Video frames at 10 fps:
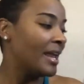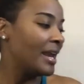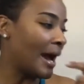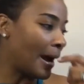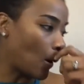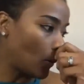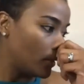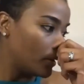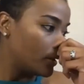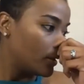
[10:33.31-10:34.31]
Now,
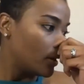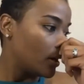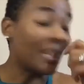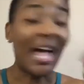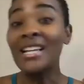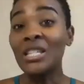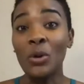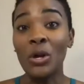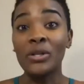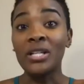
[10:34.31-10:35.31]
last
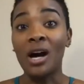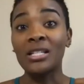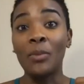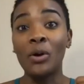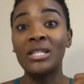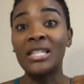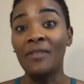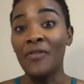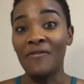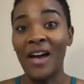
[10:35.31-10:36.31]
week we talked about
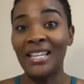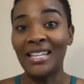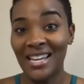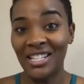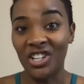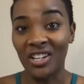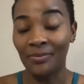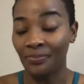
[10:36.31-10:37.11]
self-invalidation.